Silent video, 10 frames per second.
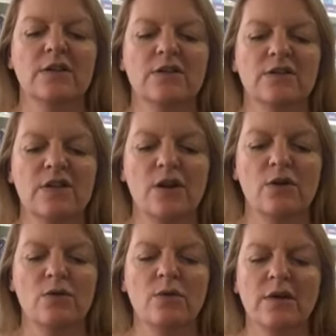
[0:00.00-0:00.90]

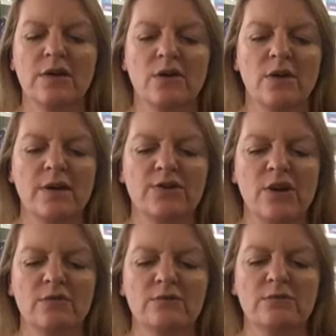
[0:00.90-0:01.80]
So, you know,
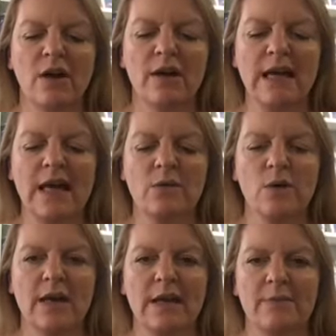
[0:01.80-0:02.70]
I can't
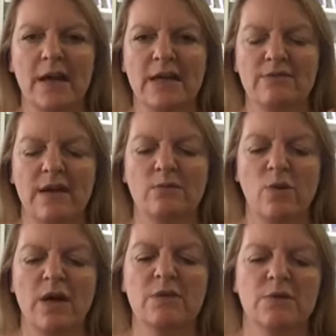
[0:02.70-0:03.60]
quite get my head around
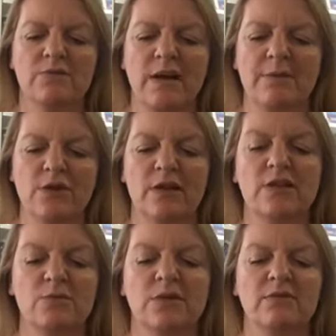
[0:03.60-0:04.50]
why you would wrap at night
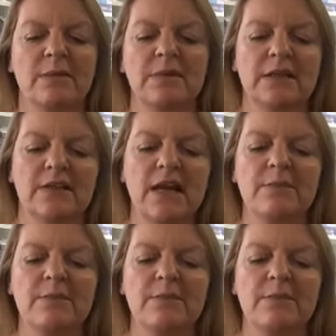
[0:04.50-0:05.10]
and you wouldn't wrap in the day.